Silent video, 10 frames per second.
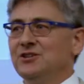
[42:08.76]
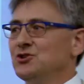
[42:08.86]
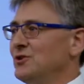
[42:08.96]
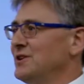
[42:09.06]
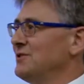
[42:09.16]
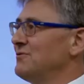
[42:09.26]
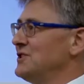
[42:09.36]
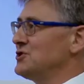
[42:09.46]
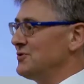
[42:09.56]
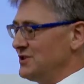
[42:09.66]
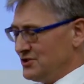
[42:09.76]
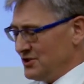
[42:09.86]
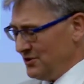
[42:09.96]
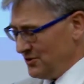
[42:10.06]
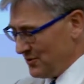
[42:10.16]
adjoining fisheries
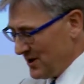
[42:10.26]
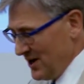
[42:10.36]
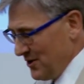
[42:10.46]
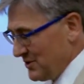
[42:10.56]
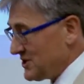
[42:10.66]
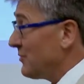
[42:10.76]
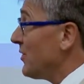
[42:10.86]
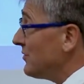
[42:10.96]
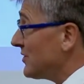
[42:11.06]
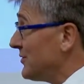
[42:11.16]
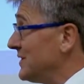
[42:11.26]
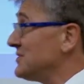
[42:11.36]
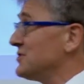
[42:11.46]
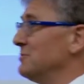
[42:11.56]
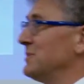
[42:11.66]
too, which I won't go into,